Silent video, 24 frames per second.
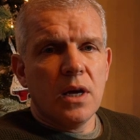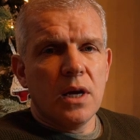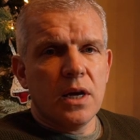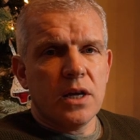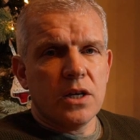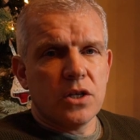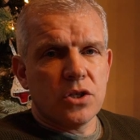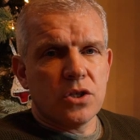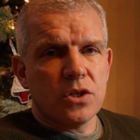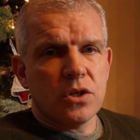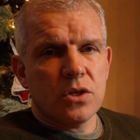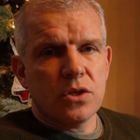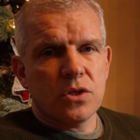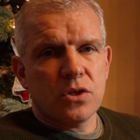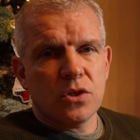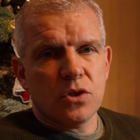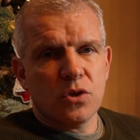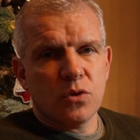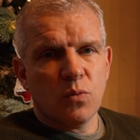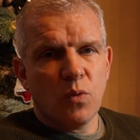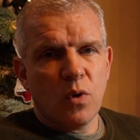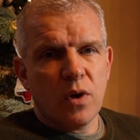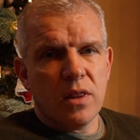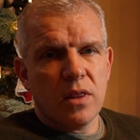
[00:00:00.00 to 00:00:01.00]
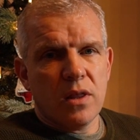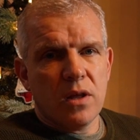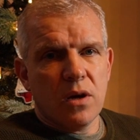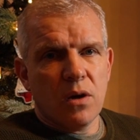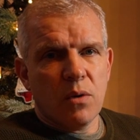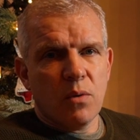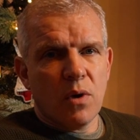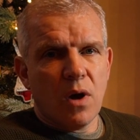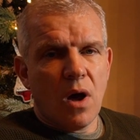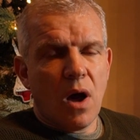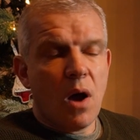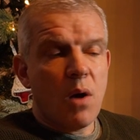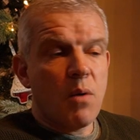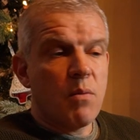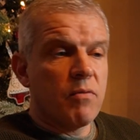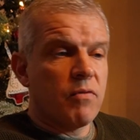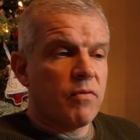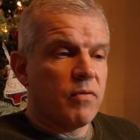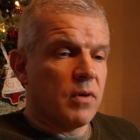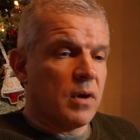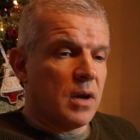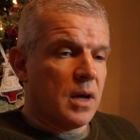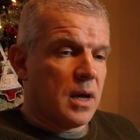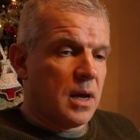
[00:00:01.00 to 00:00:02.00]
instances with you, and
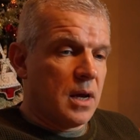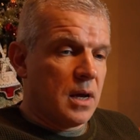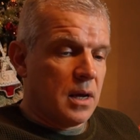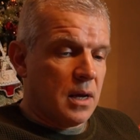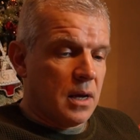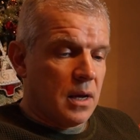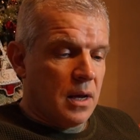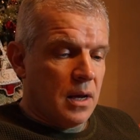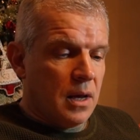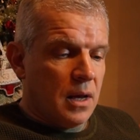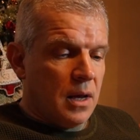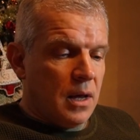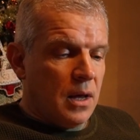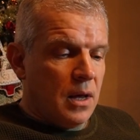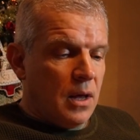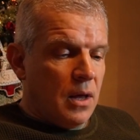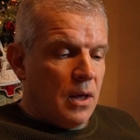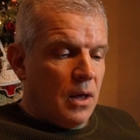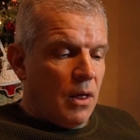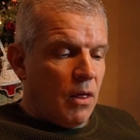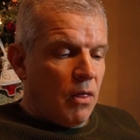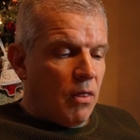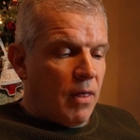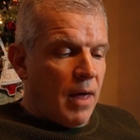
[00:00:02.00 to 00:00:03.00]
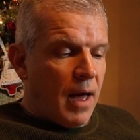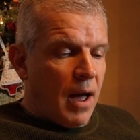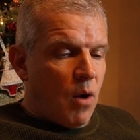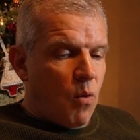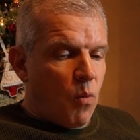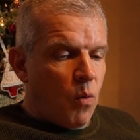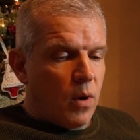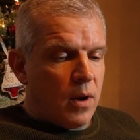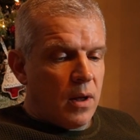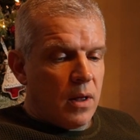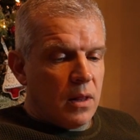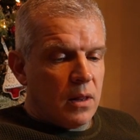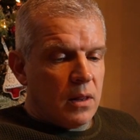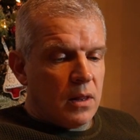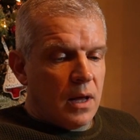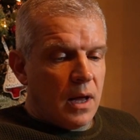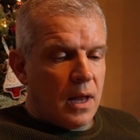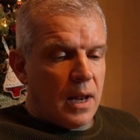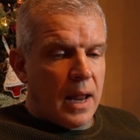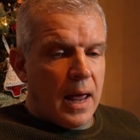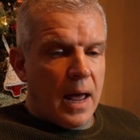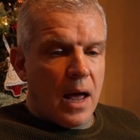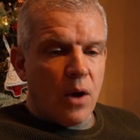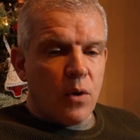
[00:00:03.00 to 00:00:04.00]
hopefully that will
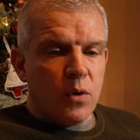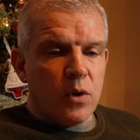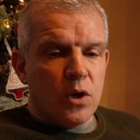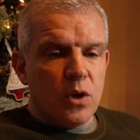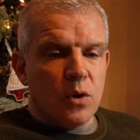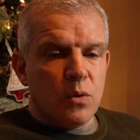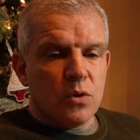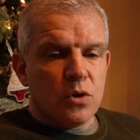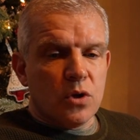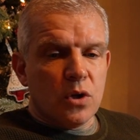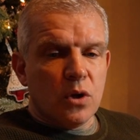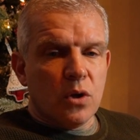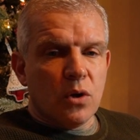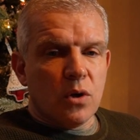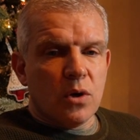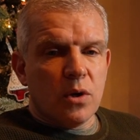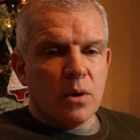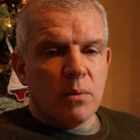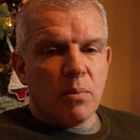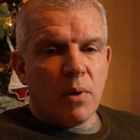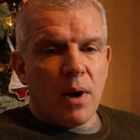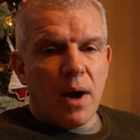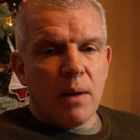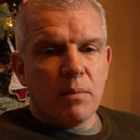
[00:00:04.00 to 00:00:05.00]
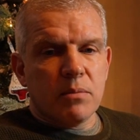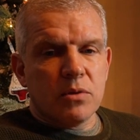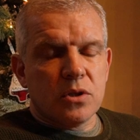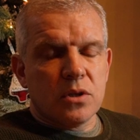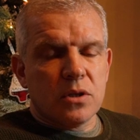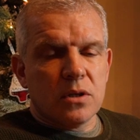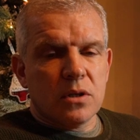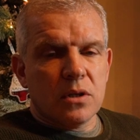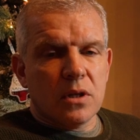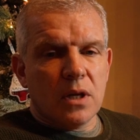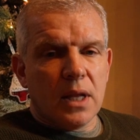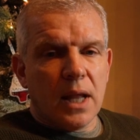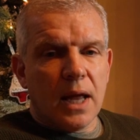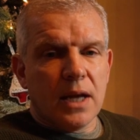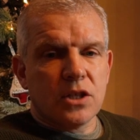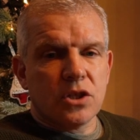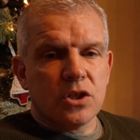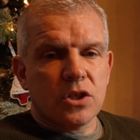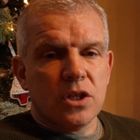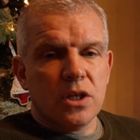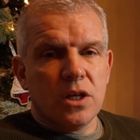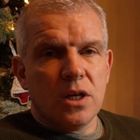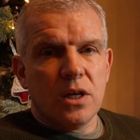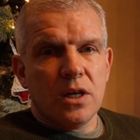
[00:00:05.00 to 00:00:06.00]
allow you to look at perhaps the
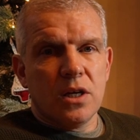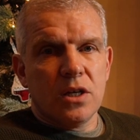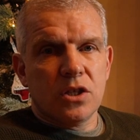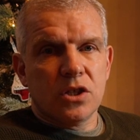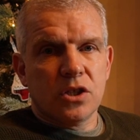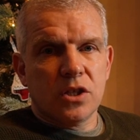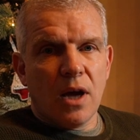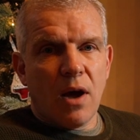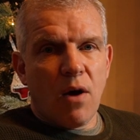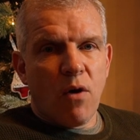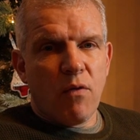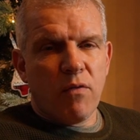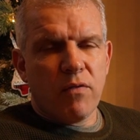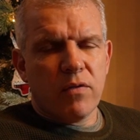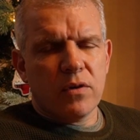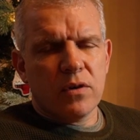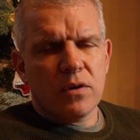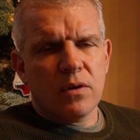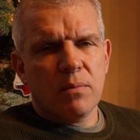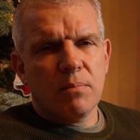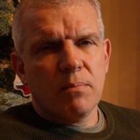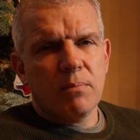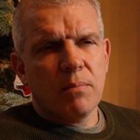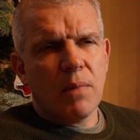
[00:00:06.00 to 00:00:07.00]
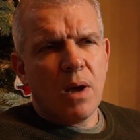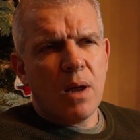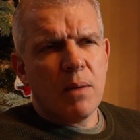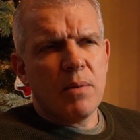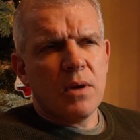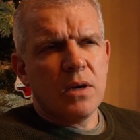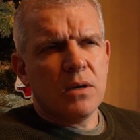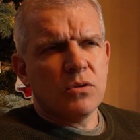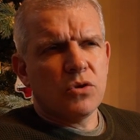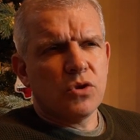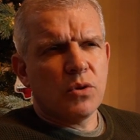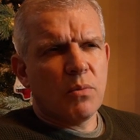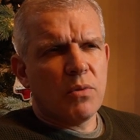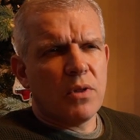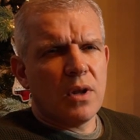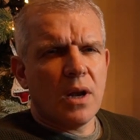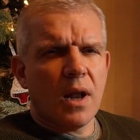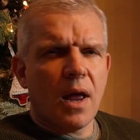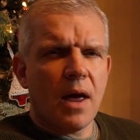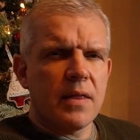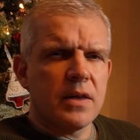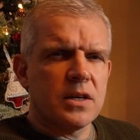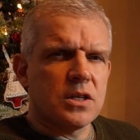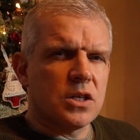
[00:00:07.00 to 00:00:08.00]
last year yourself, and maybe something
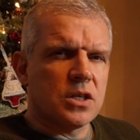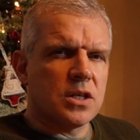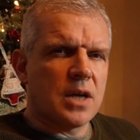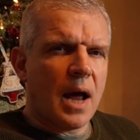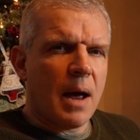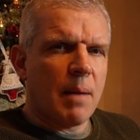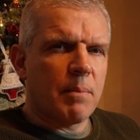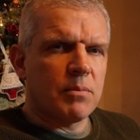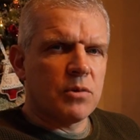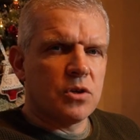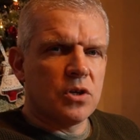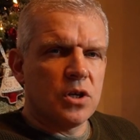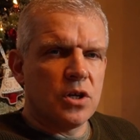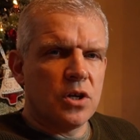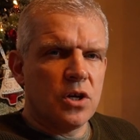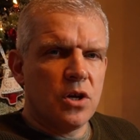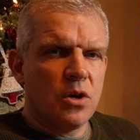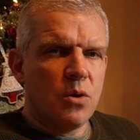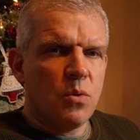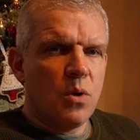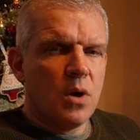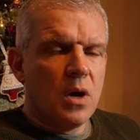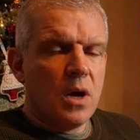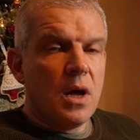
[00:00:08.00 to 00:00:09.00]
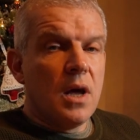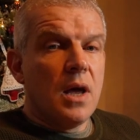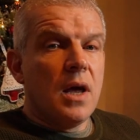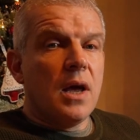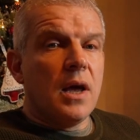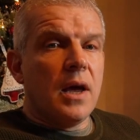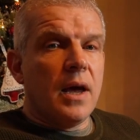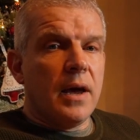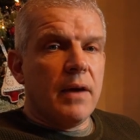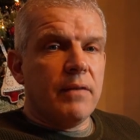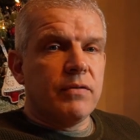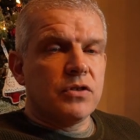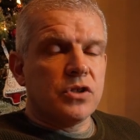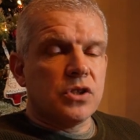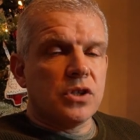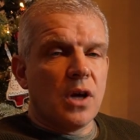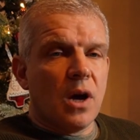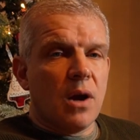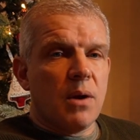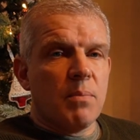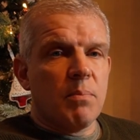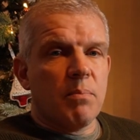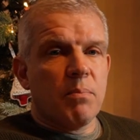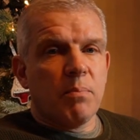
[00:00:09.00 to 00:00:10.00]
like this has happened to you. If
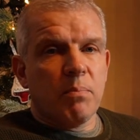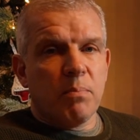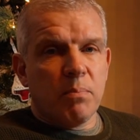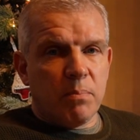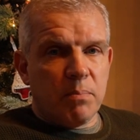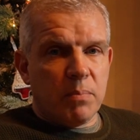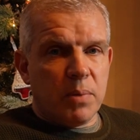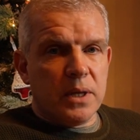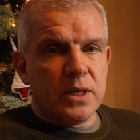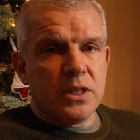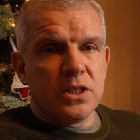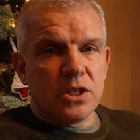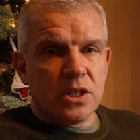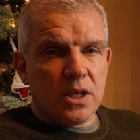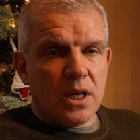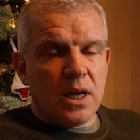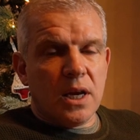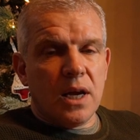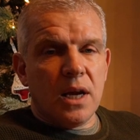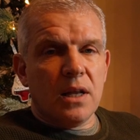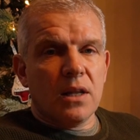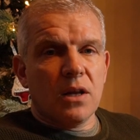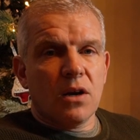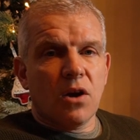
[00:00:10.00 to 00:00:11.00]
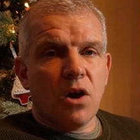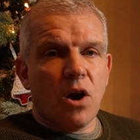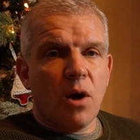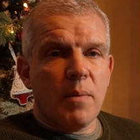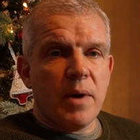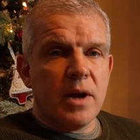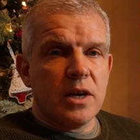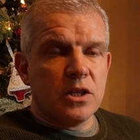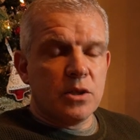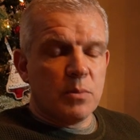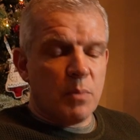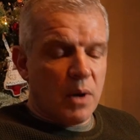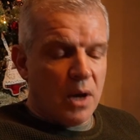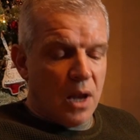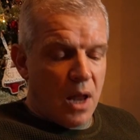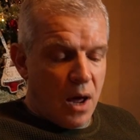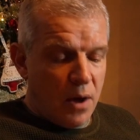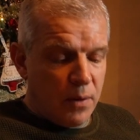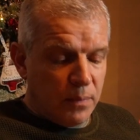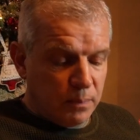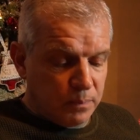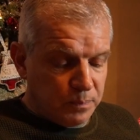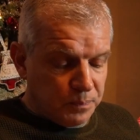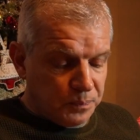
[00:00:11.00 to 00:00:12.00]
so, please stick it in the comments
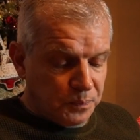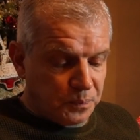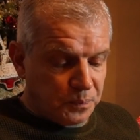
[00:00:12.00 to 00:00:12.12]
below.